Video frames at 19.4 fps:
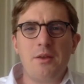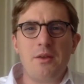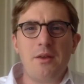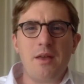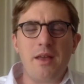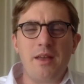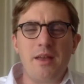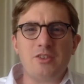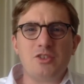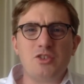
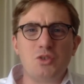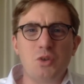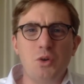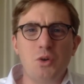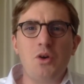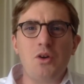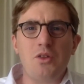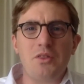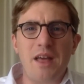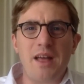
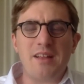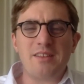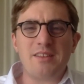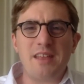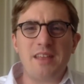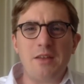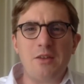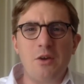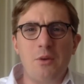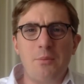ensure that
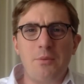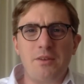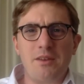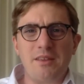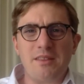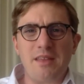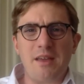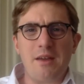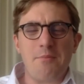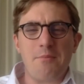they're not
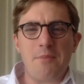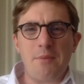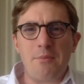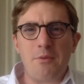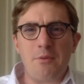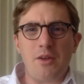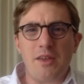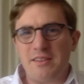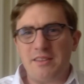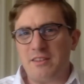putting their
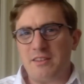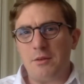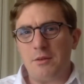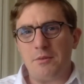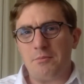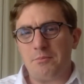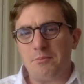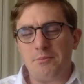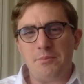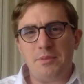employees in
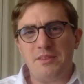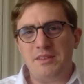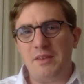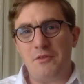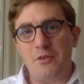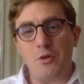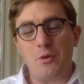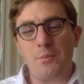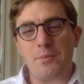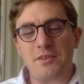a difficult